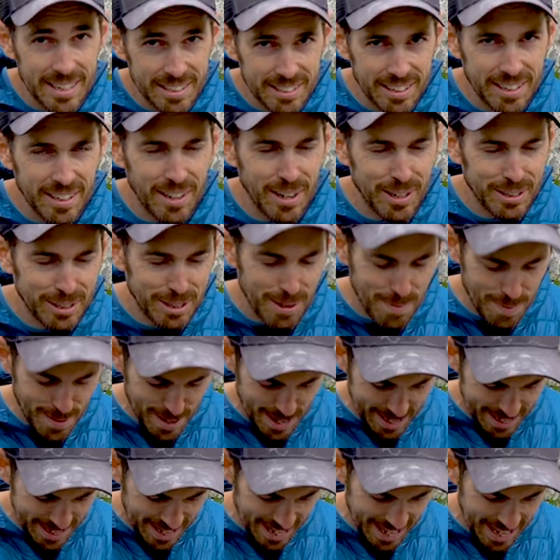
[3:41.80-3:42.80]
is a nicer
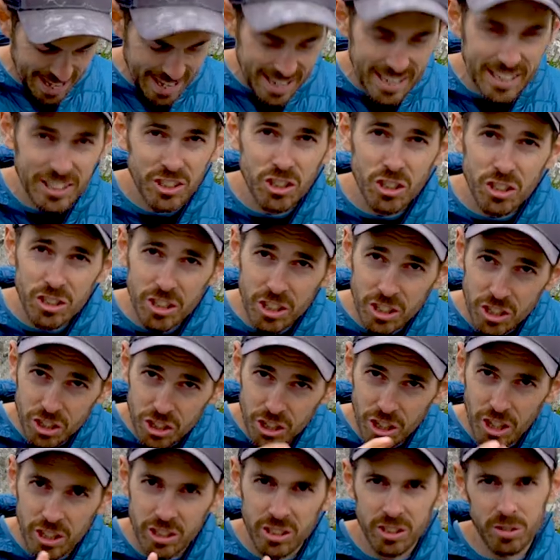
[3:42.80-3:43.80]
bit of kit. It just
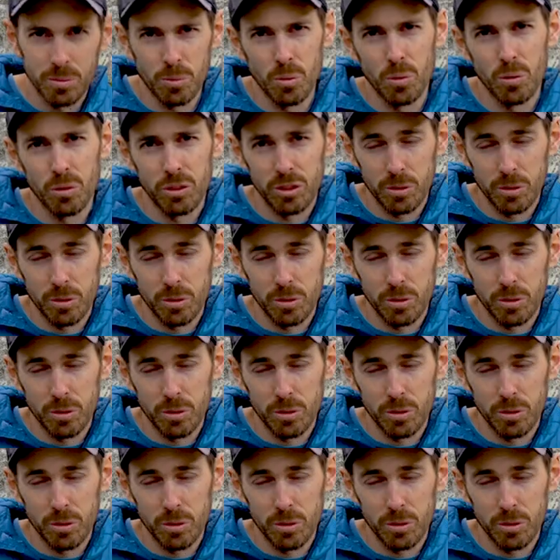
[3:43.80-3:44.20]
adjusts more